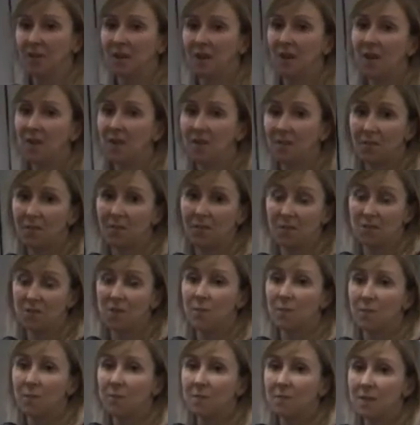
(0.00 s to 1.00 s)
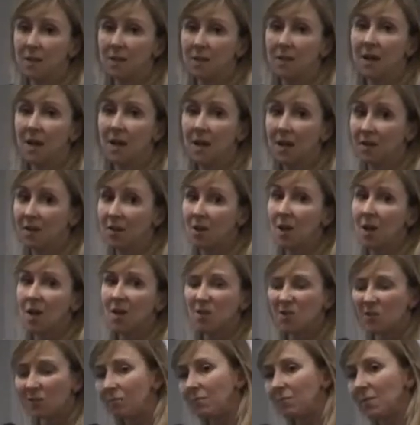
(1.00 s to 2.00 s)
A lot of them, some of them still can't.
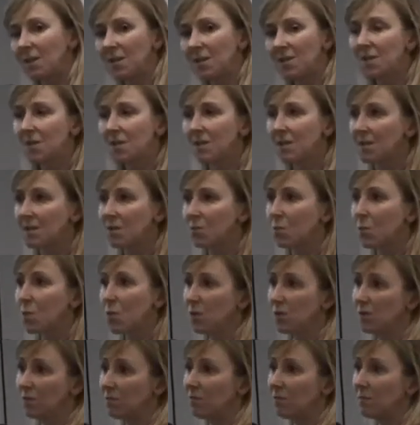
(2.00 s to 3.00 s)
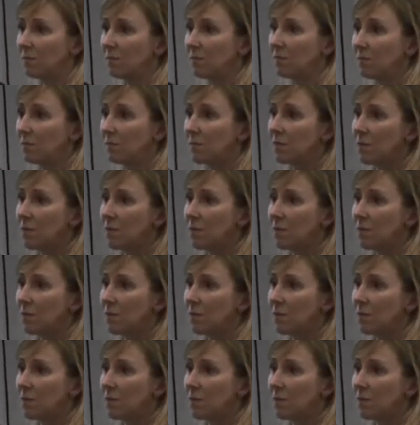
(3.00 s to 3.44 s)
So that's one